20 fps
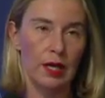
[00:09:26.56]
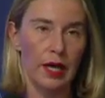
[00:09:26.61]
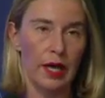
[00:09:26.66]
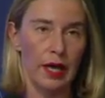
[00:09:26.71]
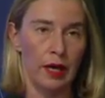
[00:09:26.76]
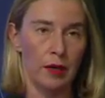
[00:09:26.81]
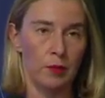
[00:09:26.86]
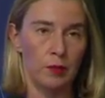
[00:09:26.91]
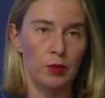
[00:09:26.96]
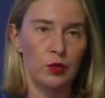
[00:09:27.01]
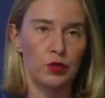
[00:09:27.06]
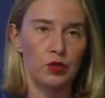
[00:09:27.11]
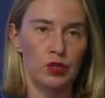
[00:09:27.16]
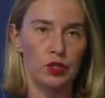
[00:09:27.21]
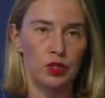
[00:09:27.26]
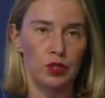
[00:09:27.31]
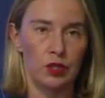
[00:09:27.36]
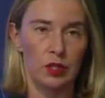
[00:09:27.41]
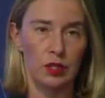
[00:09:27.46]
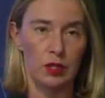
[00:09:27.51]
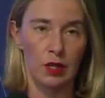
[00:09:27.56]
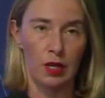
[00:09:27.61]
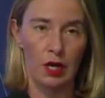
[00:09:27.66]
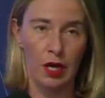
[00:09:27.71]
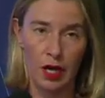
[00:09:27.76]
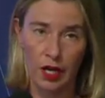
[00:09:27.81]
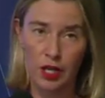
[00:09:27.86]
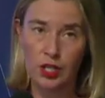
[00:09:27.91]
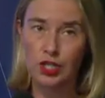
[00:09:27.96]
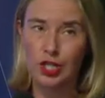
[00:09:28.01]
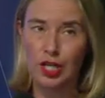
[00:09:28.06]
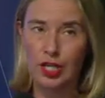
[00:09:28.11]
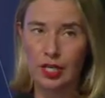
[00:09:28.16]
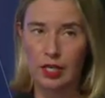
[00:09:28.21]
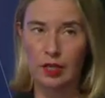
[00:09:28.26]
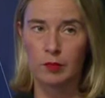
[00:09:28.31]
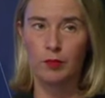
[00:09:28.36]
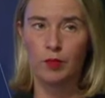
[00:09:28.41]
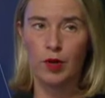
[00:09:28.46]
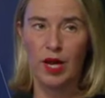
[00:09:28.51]
and put
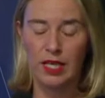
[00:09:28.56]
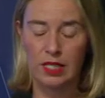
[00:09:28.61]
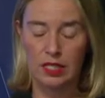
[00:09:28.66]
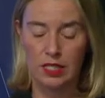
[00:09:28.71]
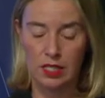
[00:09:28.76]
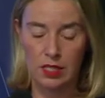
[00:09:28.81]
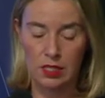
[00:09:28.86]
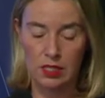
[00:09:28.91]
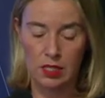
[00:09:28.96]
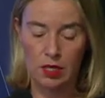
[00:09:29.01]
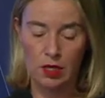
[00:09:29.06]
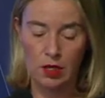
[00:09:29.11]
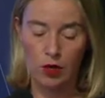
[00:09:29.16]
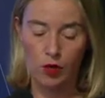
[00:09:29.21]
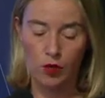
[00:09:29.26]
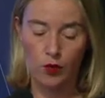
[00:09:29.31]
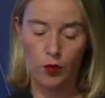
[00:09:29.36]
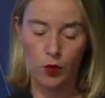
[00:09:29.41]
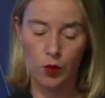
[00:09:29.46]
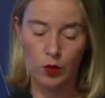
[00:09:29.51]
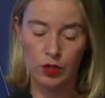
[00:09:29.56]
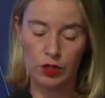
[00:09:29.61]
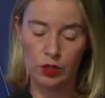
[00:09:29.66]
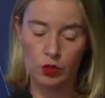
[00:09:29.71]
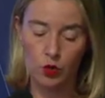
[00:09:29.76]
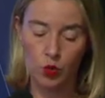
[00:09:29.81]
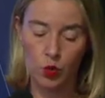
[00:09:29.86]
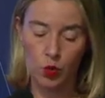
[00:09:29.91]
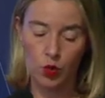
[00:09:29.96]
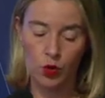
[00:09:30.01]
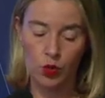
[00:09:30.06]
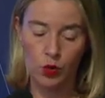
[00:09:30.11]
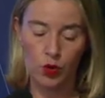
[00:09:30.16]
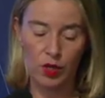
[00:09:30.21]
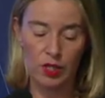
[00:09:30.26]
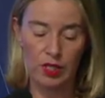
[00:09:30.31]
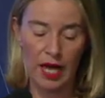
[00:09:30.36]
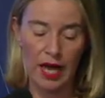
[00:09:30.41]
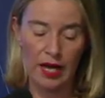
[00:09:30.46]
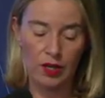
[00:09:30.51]
largely in practice 42
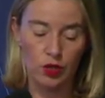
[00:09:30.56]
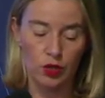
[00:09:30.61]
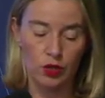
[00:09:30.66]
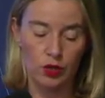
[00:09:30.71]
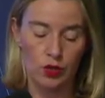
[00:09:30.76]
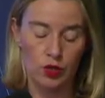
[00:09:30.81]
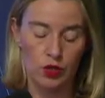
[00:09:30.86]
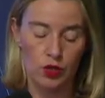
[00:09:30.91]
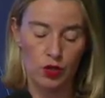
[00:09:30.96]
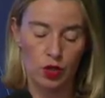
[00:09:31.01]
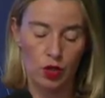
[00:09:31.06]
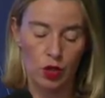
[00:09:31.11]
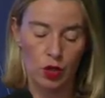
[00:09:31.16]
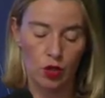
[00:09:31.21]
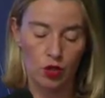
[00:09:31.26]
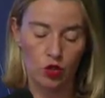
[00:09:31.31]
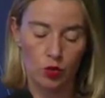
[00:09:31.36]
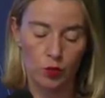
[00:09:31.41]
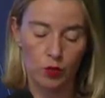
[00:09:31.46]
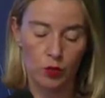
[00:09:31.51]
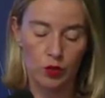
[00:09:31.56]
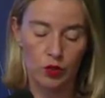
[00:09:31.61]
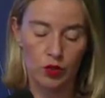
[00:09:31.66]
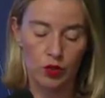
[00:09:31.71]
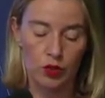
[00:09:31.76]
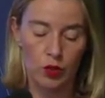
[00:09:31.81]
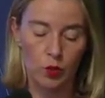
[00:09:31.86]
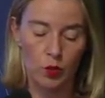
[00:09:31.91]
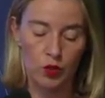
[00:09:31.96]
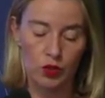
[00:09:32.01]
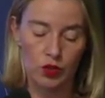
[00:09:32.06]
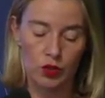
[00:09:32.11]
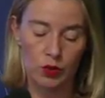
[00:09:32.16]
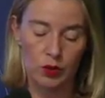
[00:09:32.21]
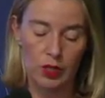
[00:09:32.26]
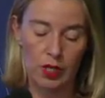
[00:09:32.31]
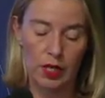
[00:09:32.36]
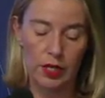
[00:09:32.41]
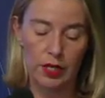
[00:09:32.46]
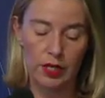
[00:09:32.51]
concrete actions to put the Warsaw
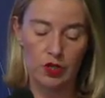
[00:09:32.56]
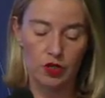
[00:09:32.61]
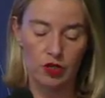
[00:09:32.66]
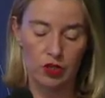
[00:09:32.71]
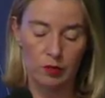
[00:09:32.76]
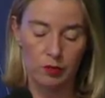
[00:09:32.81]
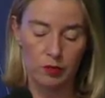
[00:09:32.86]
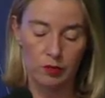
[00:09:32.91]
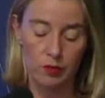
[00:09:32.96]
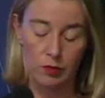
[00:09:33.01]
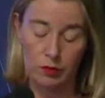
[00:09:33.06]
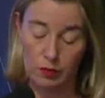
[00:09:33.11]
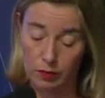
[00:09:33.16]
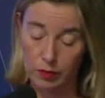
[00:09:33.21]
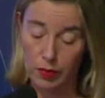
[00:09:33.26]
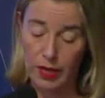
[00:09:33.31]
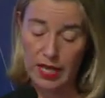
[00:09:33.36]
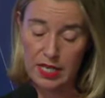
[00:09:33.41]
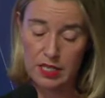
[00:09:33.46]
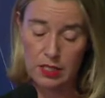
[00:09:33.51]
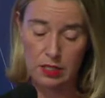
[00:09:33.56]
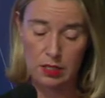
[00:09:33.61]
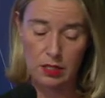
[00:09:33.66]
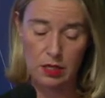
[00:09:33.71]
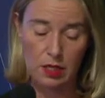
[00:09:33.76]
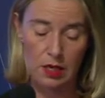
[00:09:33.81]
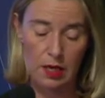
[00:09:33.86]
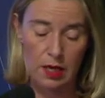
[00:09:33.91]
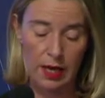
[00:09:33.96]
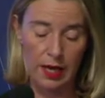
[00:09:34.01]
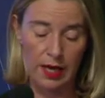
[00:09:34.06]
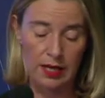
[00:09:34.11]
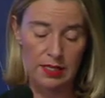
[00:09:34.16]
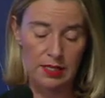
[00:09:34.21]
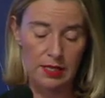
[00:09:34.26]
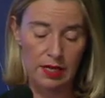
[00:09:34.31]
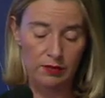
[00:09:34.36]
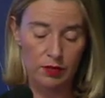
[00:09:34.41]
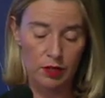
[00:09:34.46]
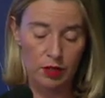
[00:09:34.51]
Declaration in place, and
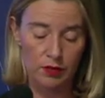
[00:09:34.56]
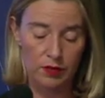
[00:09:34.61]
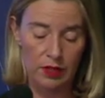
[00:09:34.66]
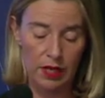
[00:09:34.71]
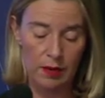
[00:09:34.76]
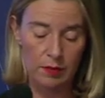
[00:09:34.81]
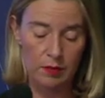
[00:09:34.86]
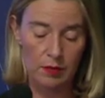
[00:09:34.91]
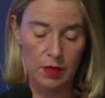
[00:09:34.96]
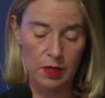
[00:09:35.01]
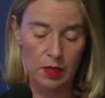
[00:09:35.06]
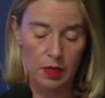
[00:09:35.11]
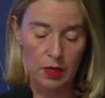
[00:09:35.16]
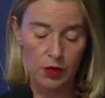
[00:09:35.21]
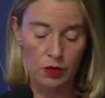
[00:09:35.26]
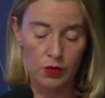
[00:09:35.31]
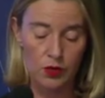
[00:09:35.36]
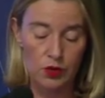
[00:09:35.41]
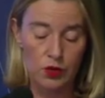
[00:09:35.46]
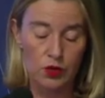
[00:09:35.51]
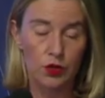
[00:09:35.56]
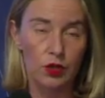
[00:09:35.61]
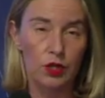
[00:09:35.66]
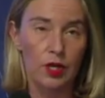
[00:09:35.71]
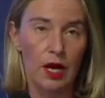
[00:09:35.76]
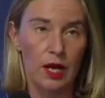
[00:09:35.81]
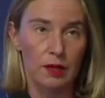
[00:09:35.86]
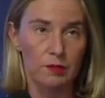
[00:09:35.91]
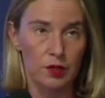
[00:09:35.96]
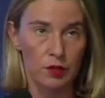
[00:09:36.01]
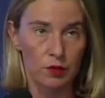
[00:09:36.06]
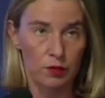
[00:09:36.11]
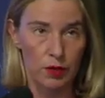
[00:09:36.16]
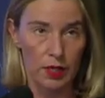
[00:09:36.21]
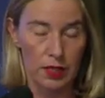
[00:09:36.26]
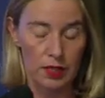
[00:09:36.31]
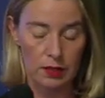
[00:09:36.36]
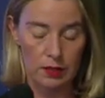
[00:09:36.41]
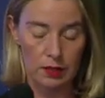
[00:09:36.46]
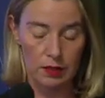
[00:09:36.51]
7 of them concern hybrid
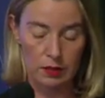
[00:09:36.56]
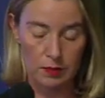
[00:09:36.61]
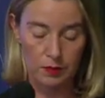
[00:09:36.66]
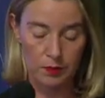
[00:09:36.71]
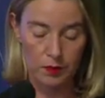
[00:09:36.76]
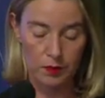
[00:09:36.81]
threats.